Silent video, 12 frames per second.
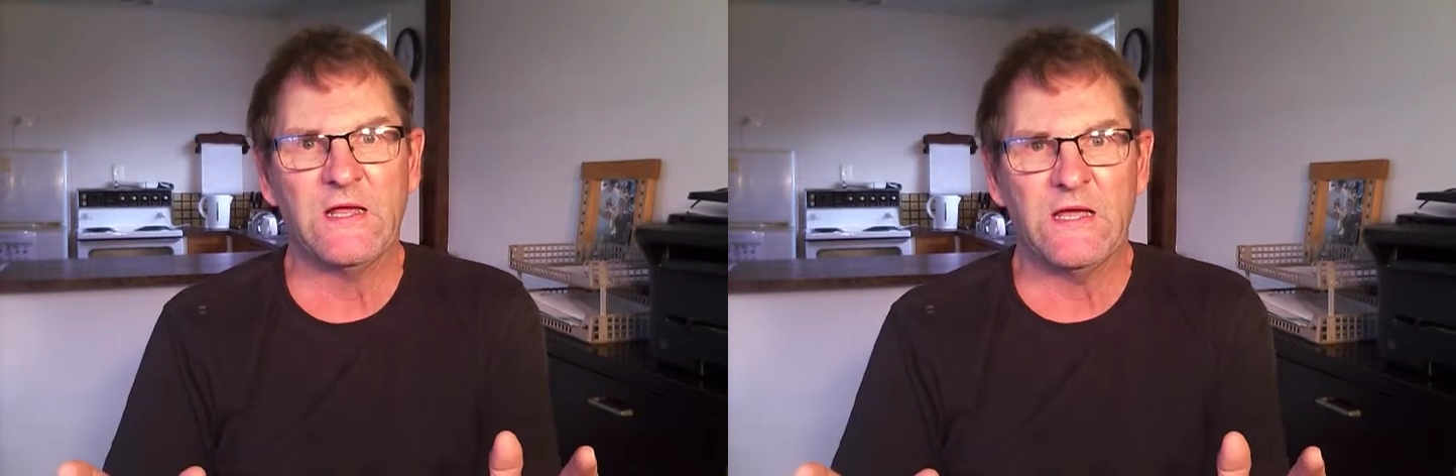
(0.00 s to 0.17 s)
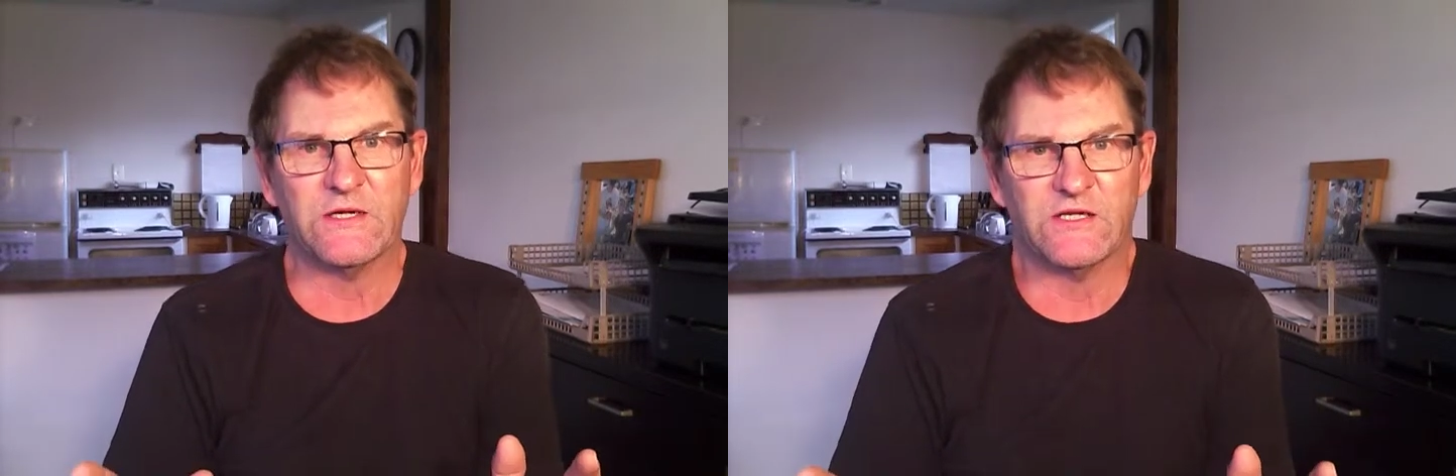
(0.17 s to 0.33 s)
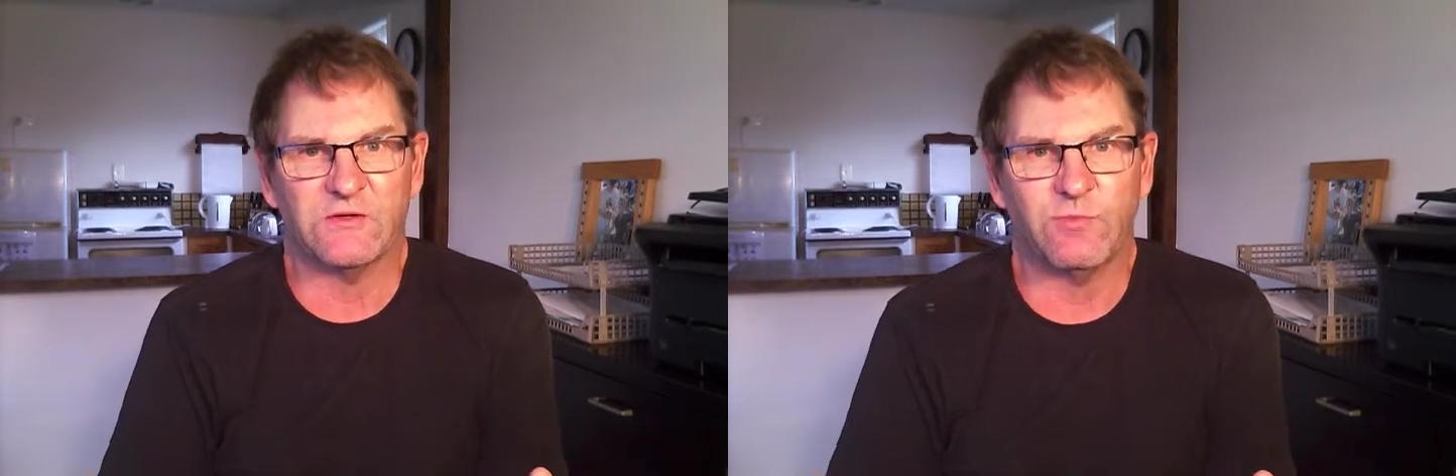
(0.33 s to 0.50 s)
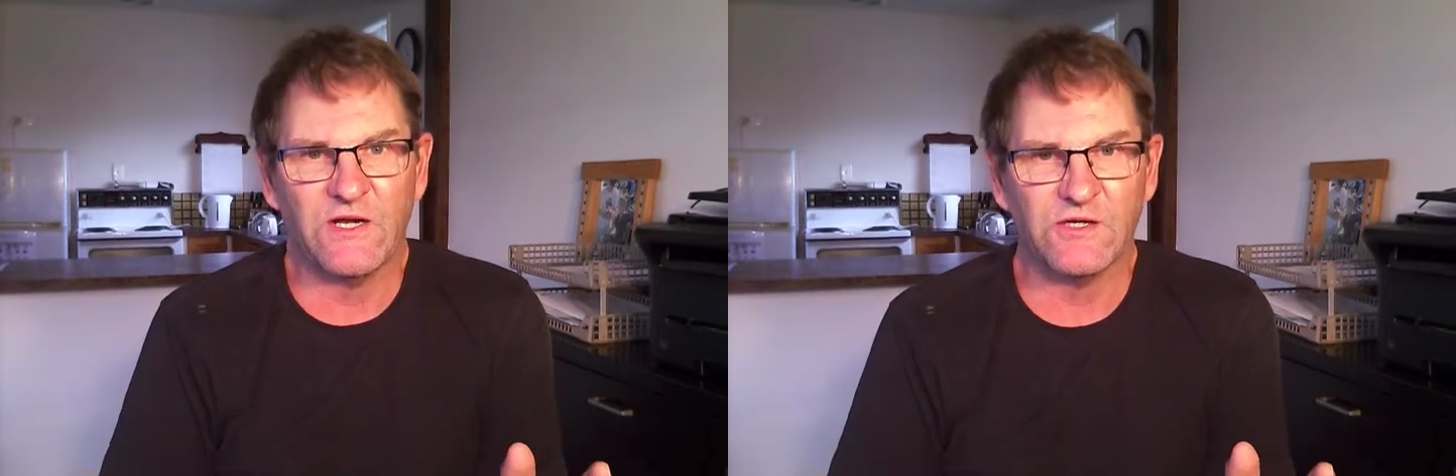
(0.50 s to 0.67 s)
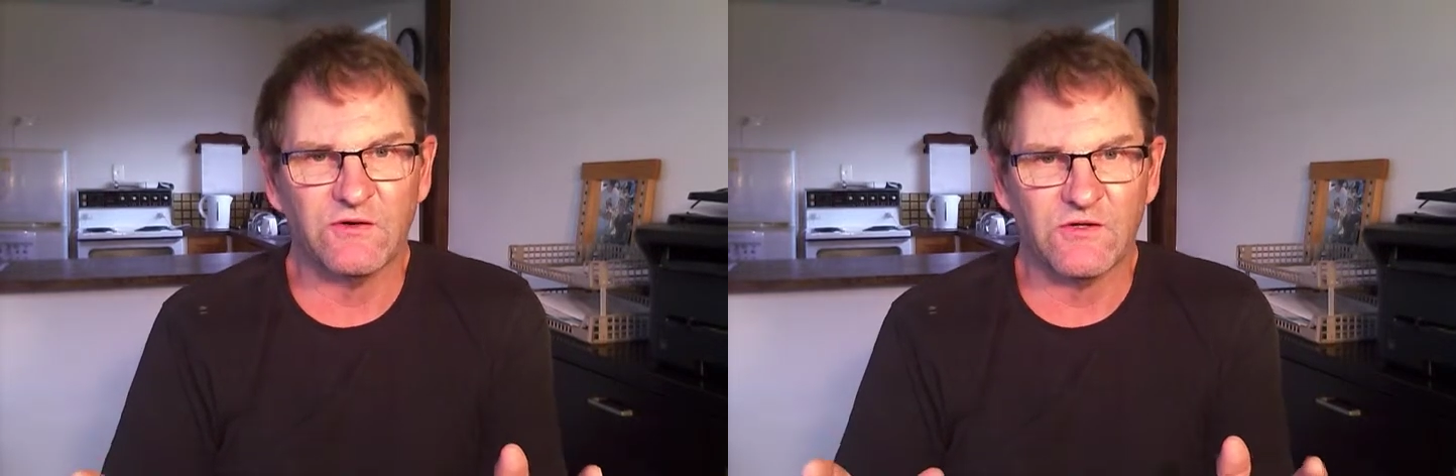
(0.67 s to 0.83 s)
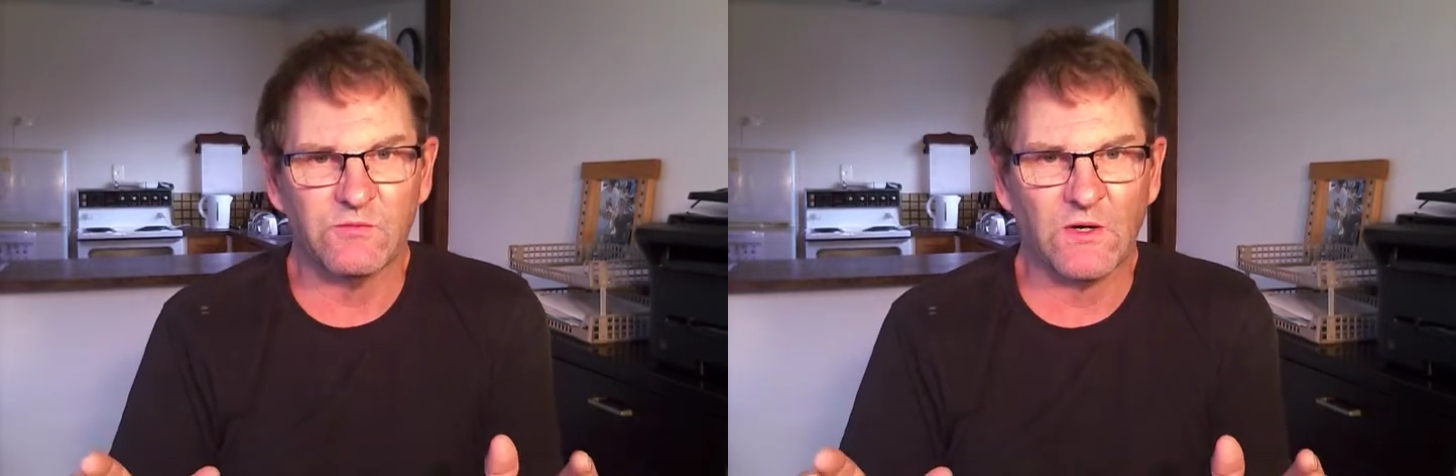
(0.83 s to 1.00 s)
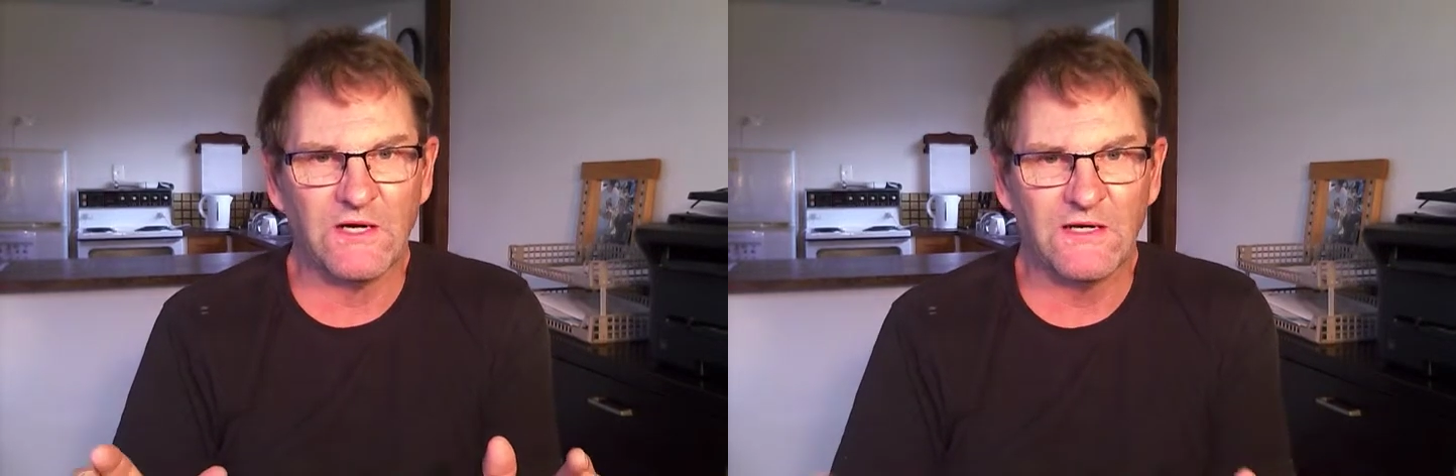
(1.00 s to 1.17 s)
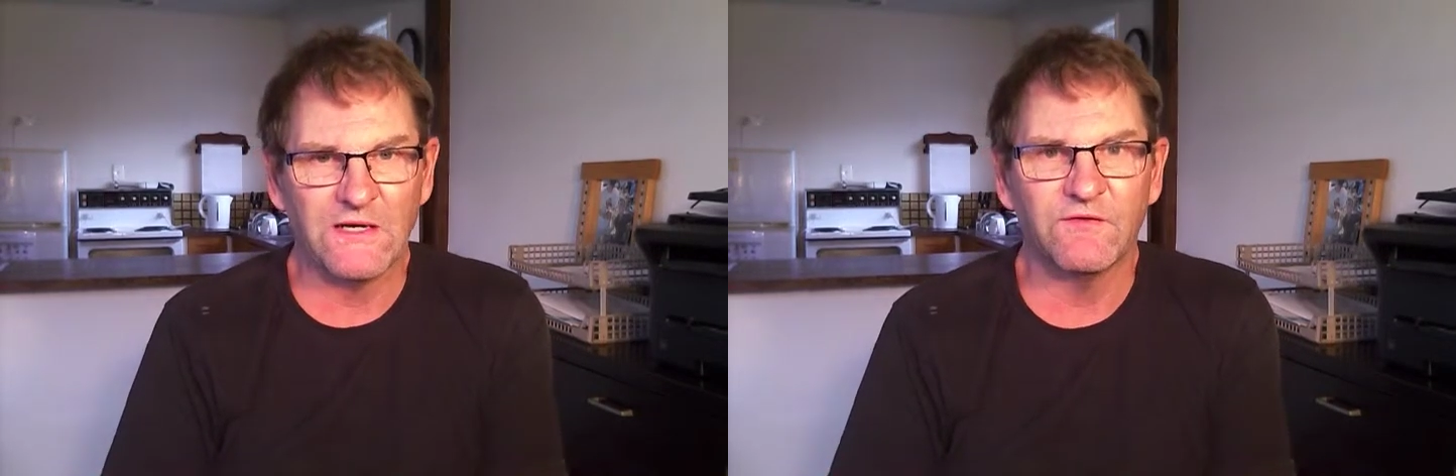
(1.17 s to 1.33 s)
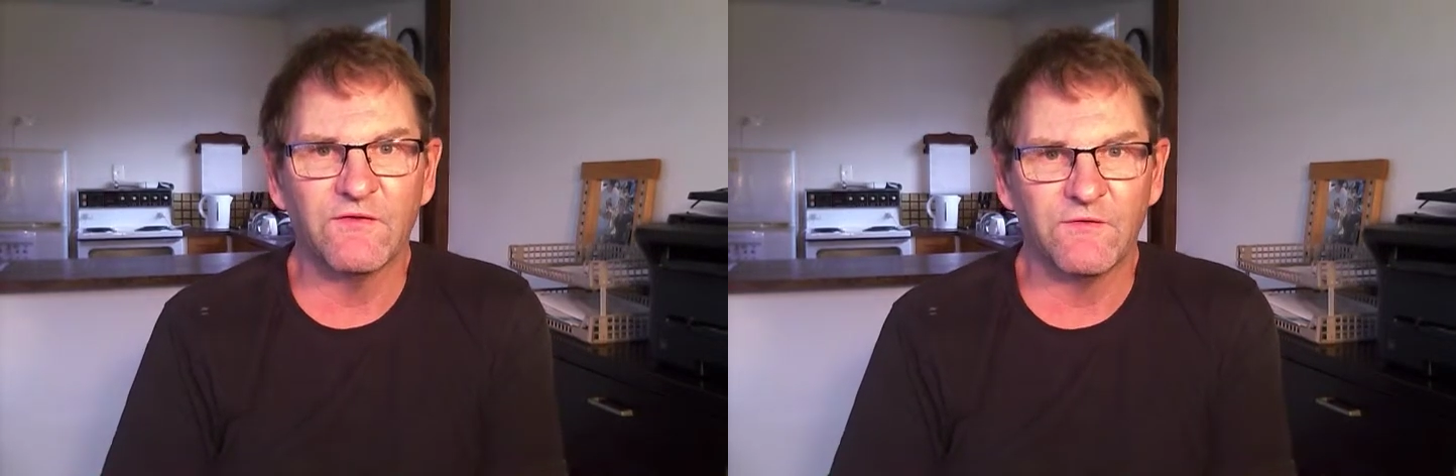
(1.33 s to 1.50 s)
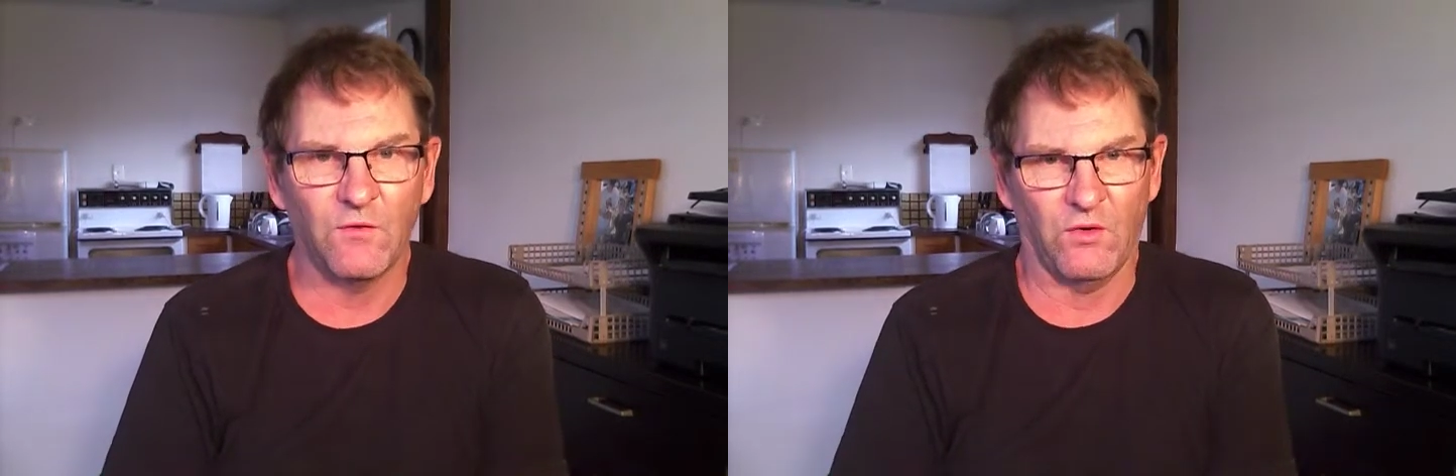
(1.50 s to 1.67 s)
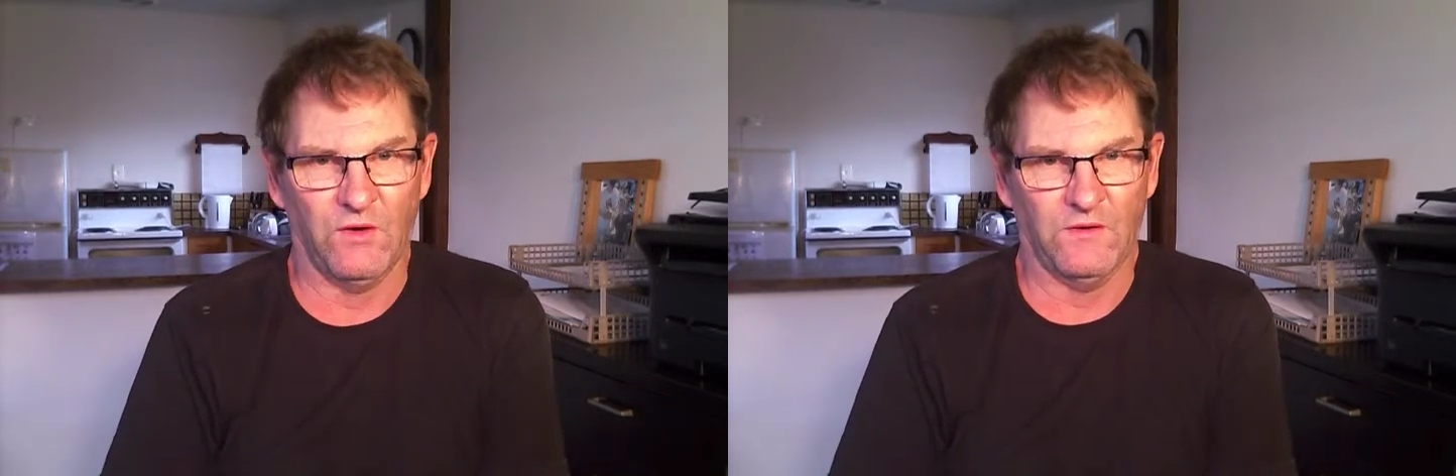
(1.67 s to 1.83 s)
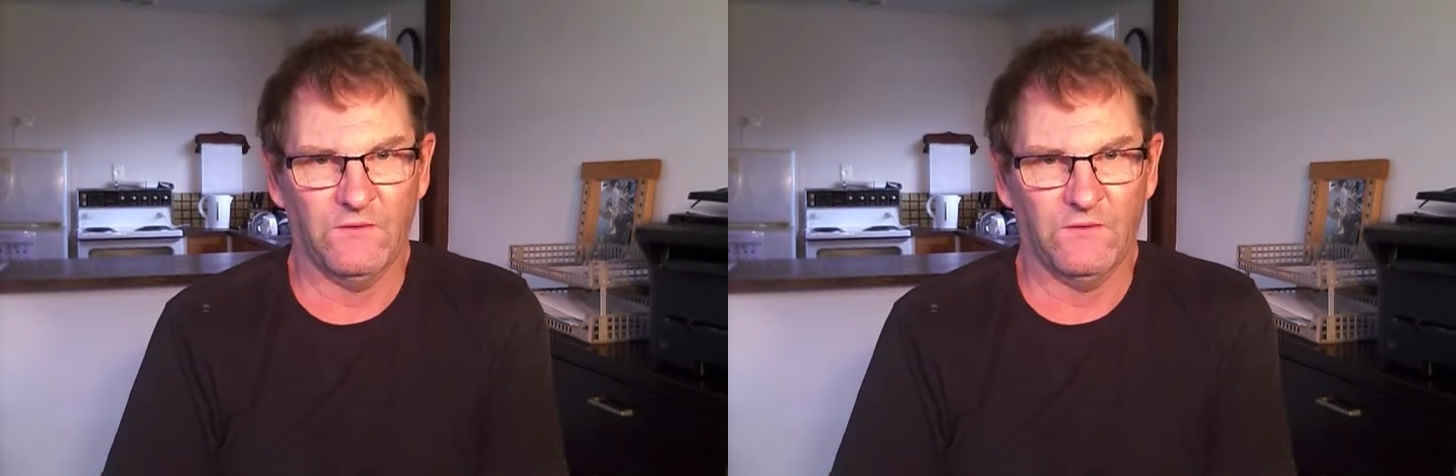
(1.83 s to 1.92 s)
It's his pleasure, and it's what he lives for.